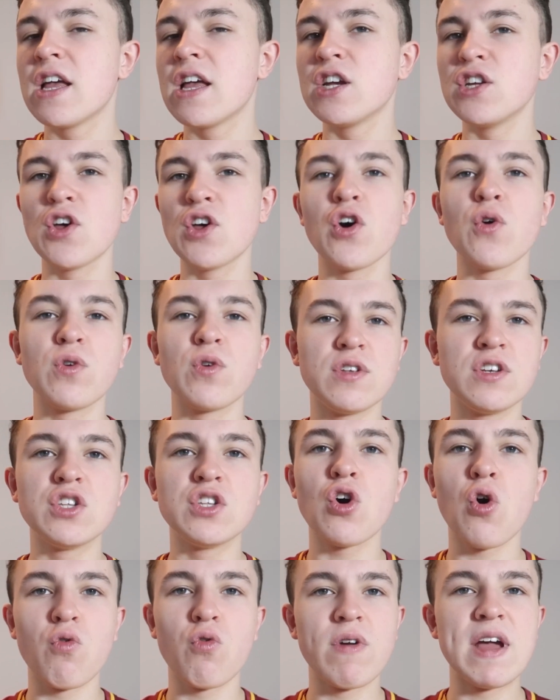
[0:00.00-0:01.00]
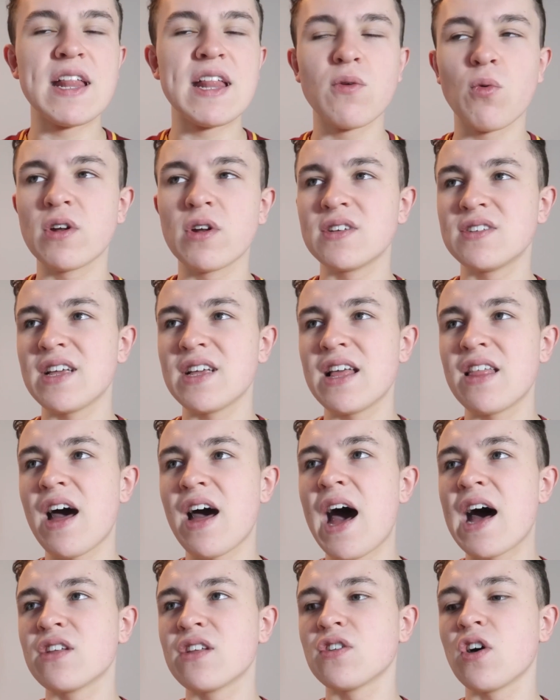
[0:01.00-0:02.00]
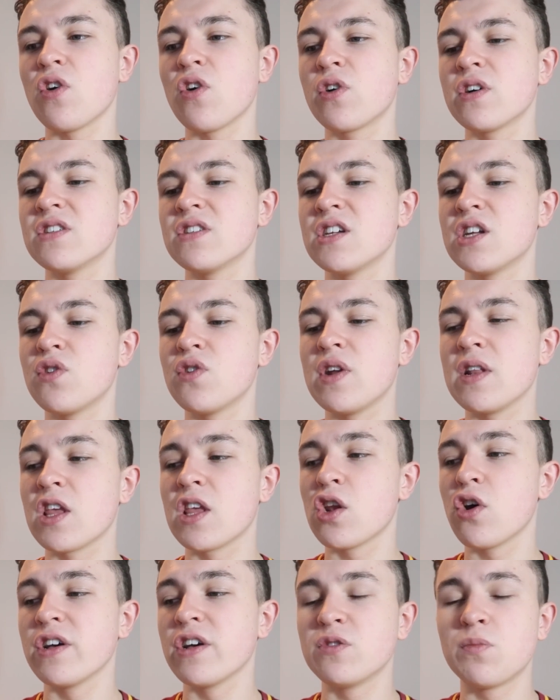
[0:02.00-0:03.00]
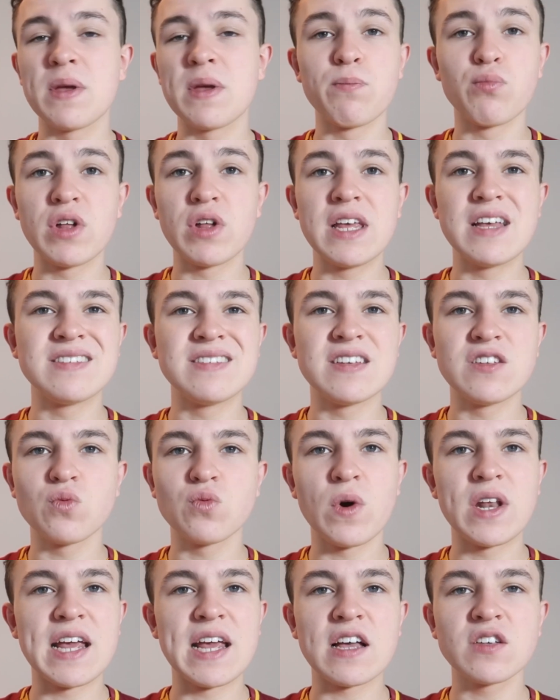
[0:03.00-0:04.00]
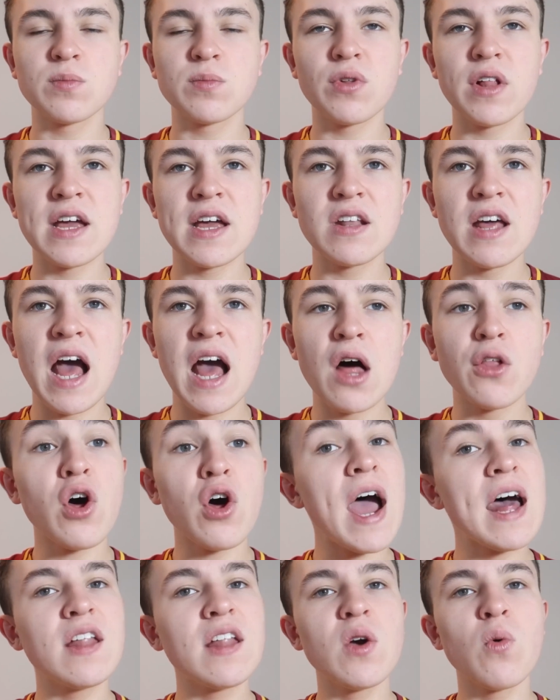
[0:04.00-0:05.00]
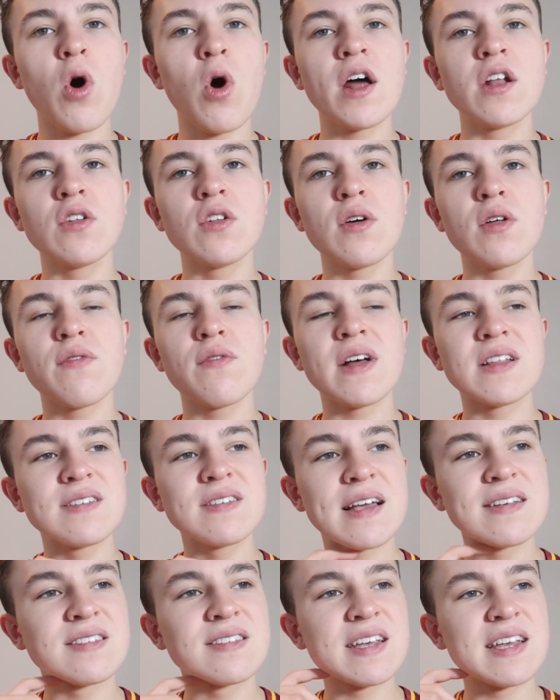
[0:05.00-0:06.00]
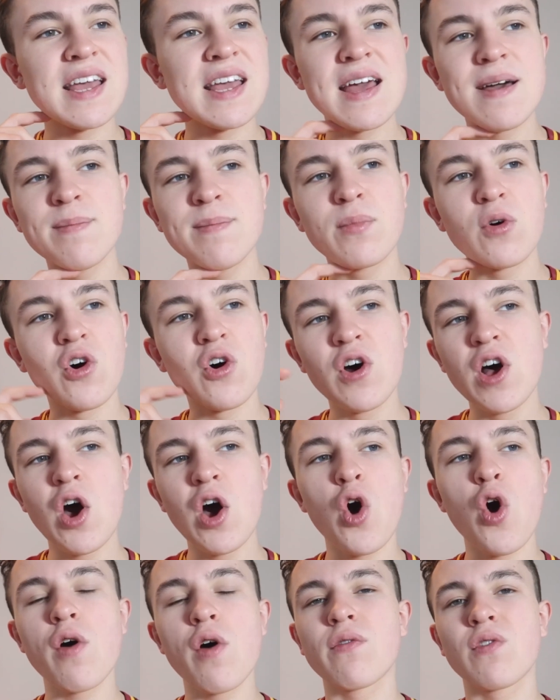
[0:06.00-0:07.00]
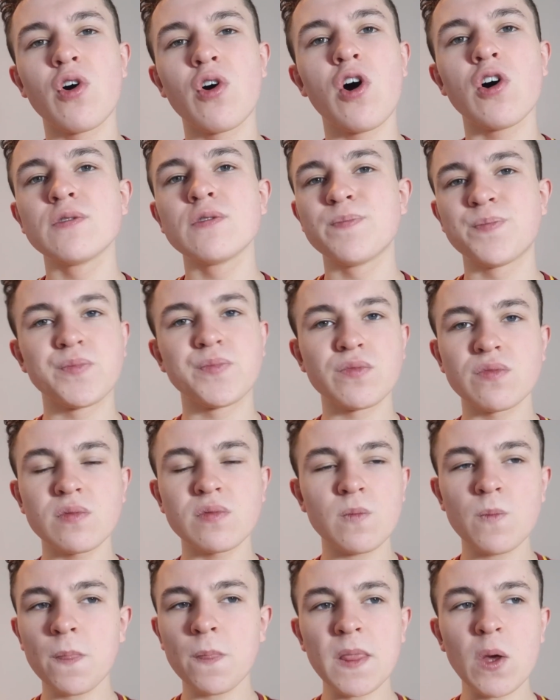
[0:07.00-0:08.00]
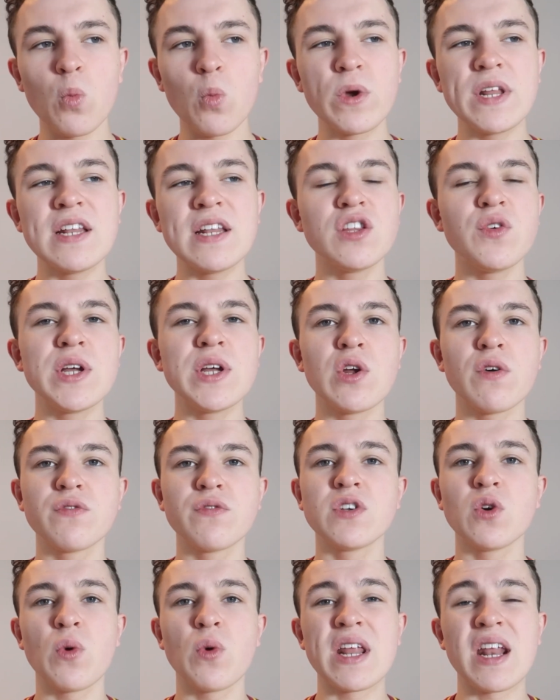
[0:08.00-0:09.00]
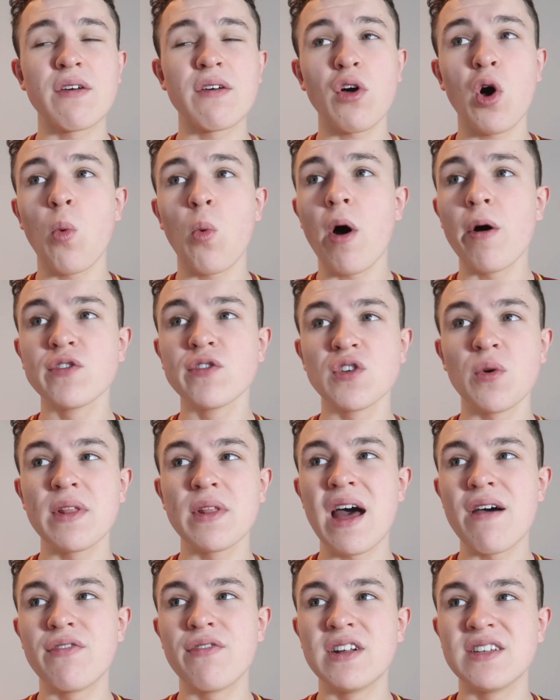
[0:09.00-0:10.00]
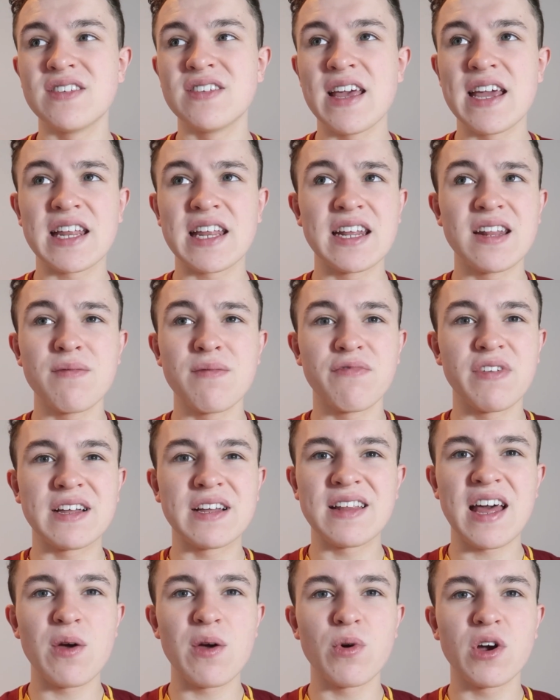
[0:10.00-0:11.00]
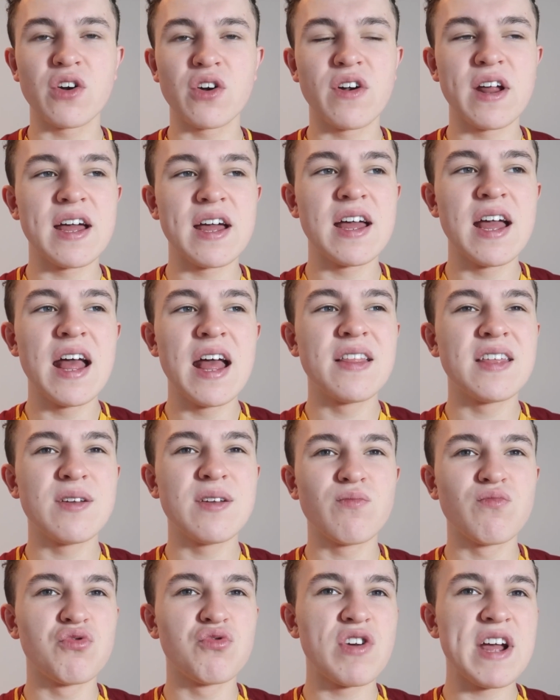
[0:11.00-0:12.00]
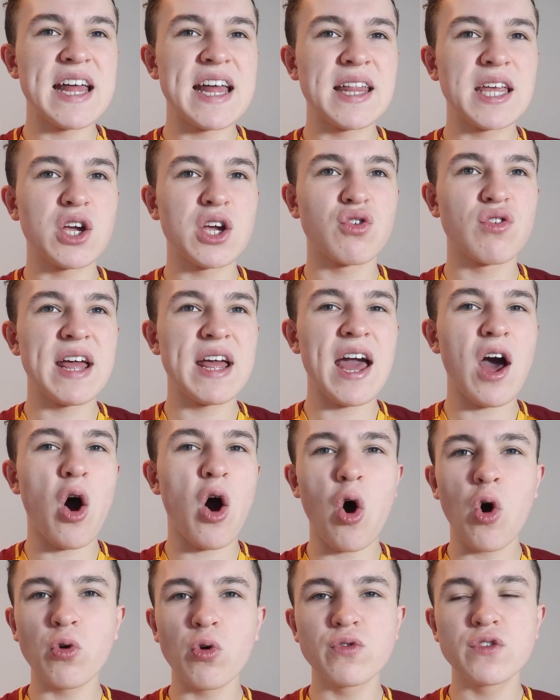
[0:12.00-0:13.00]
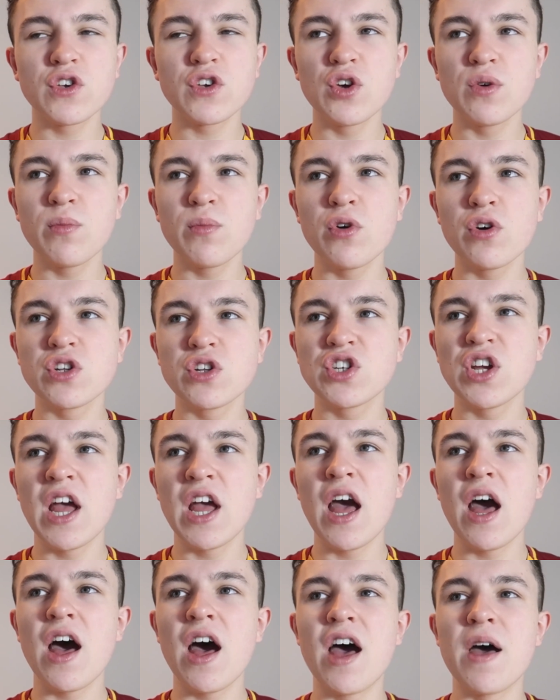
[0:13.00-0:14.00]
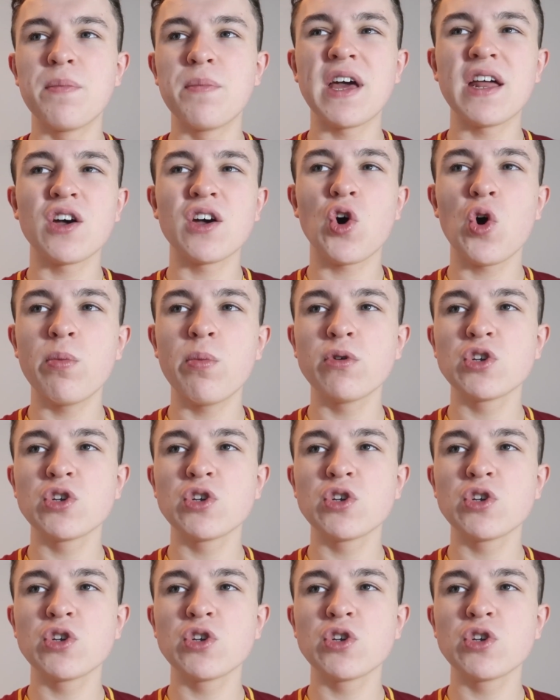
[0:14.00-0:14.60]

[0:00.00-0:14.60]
you know, you don't really want to see that at all, considering, you know, he's been brilliant since when he has played. I thought Elliot Watt had another fantastic game, but overall, we didn't do enough to win. I thought Walsall were there for the take, and I didn't think they were great. They didn't really create all too much. They had a couple